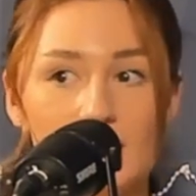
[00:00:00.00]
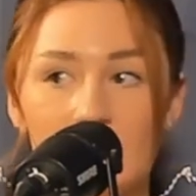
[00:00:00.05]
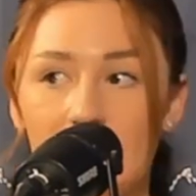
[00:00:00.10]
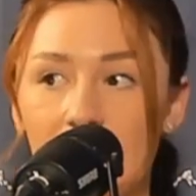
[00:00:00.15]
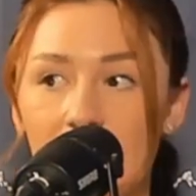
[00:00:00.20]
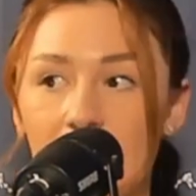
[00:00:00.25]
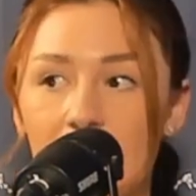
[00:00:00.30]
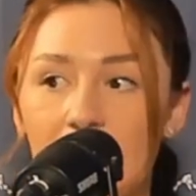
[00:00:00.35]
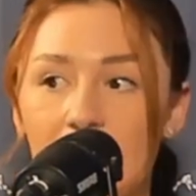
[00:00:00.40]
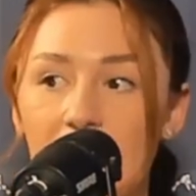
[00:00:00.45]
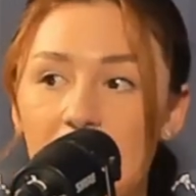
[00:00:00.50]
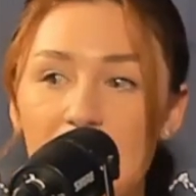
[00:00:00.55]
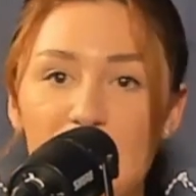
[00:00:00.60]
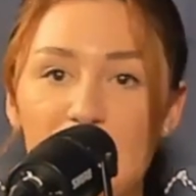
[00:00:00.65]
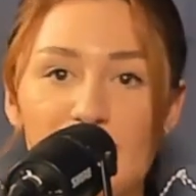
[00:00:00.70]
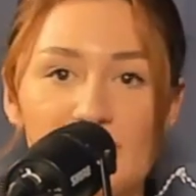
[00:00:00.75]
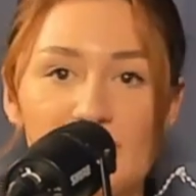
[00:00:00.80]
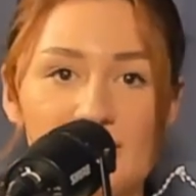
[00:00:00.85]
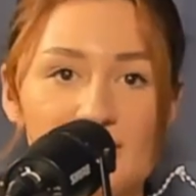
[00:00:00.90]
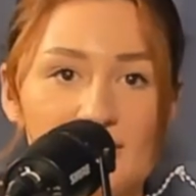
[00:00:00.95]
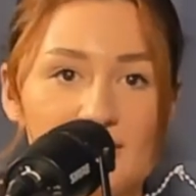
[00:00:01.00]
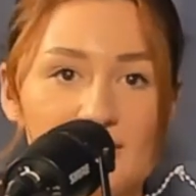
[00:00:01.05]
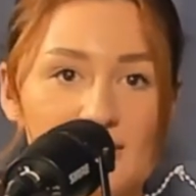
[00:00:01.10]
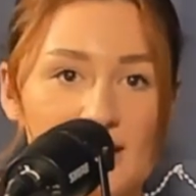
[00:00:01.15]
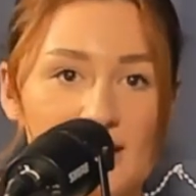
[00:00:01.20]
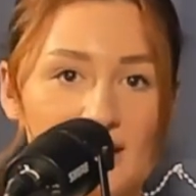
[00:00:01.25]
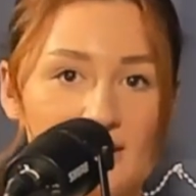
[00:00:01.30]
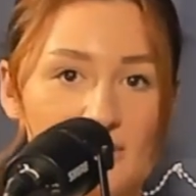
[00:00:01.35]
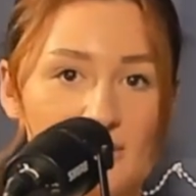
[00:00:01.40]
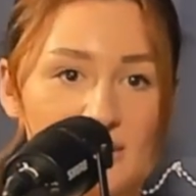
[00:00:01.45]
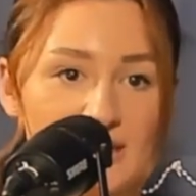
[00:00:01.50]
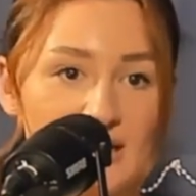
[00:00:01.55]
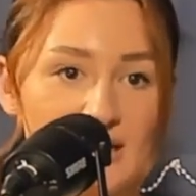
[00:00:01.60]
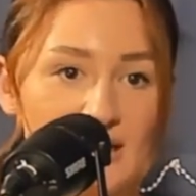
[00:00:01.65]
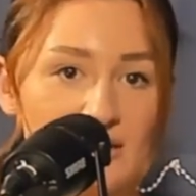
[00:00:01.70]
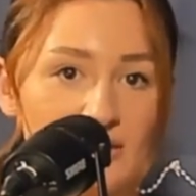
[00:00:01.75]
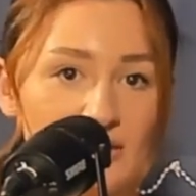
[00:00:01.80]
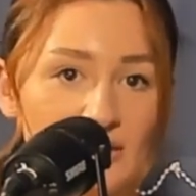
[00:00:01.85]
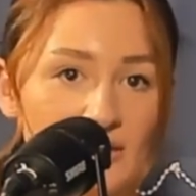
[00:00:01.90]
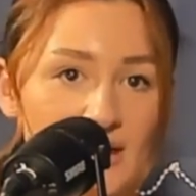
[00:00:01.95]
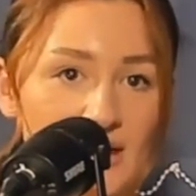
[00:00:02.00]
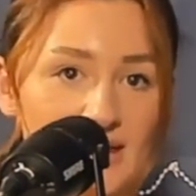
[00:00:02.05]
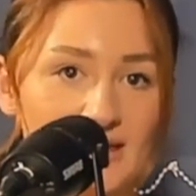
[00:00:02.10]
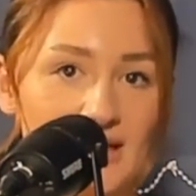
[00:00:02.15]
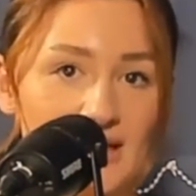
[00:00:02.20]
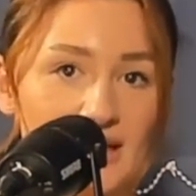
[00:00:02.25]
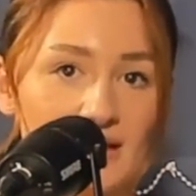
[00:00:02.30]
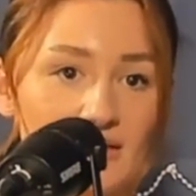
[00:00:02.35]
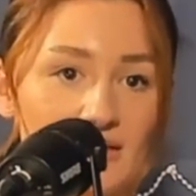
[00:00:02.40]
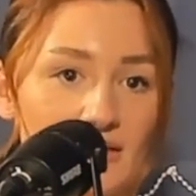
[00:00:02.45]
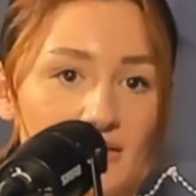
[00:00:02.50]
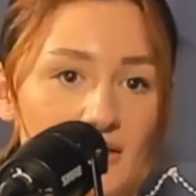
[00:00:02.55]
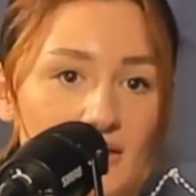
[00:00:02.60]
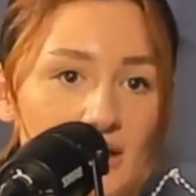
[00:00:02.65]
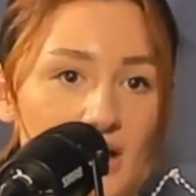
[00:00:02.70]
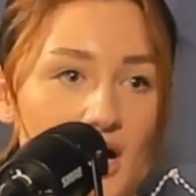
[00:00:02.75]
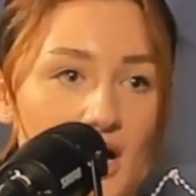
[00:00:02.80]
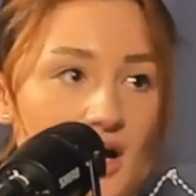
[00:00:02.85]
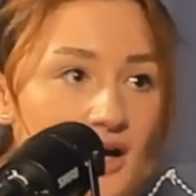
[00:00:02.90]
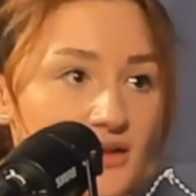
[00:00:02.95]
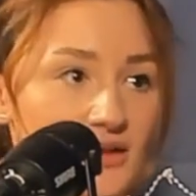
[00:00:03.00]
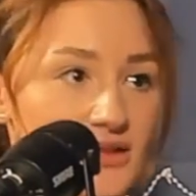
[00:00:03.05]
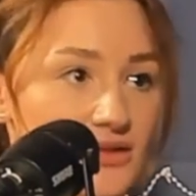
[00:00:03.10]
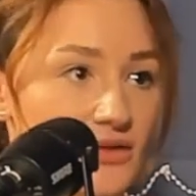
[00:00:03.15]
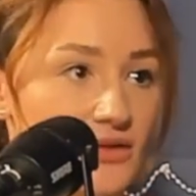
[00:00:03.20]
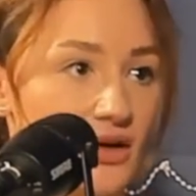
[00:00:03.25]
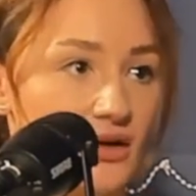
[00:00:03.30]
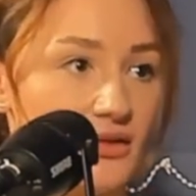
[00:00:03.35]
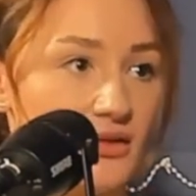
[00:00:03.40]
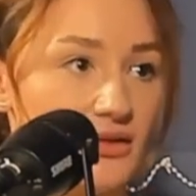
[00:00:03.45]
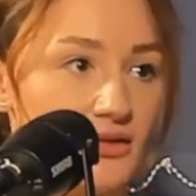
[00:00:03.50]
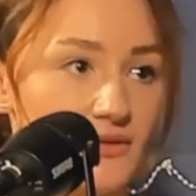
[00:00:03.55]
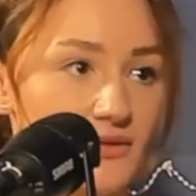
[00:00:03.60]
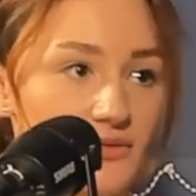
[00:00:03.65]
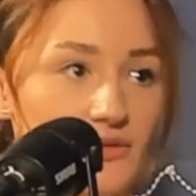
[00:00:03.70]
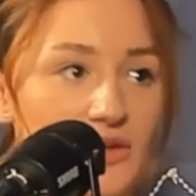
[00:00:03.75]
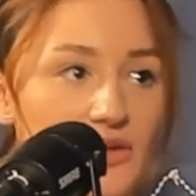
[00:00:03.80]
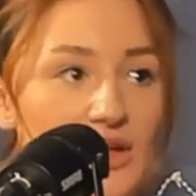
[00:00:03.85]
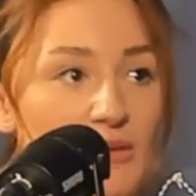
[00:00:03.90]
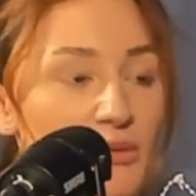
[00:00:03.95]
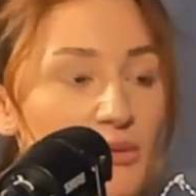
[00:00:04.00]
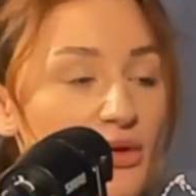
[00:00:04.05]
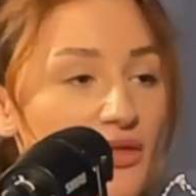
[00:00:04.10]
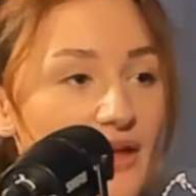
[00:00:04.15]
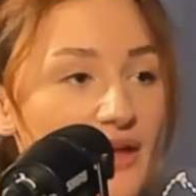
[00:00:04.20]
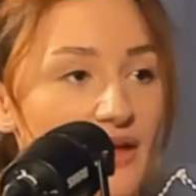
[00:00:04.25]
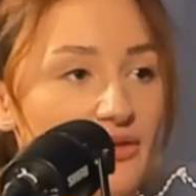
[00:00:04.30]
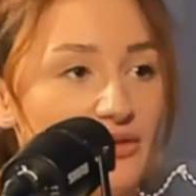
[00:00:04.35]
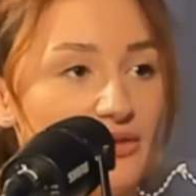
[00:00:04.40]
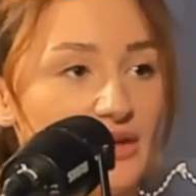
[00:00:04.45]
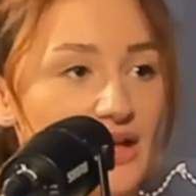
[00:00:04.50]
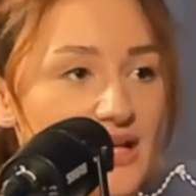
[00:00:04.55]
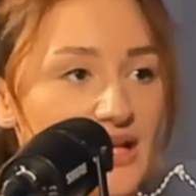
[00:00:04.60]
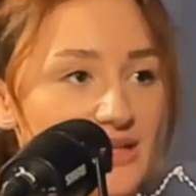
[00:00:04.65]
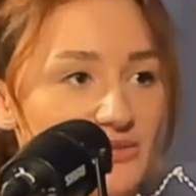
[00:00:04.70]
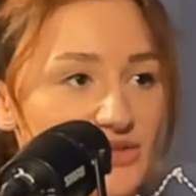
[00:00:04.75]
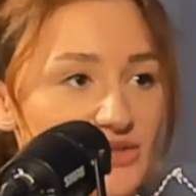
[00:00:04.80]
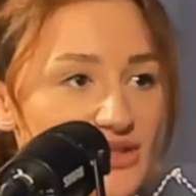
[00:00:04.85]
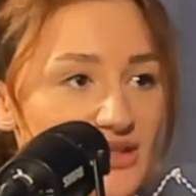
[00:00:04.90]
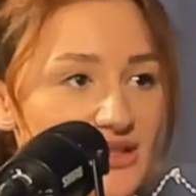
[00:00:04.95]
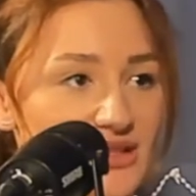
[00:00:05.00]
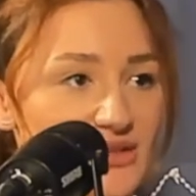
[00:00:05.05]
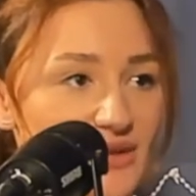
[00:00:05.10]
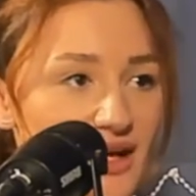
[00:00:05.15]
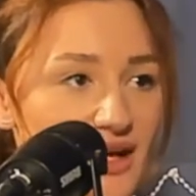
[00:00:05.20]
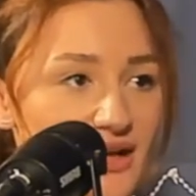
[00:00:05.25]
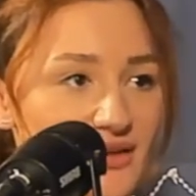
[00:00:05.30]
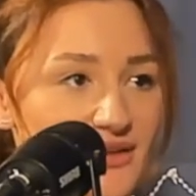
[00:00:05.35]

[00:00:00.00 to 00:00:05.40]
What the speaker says: And even like the material, like say cardstock, you can put that through a laser machine as well.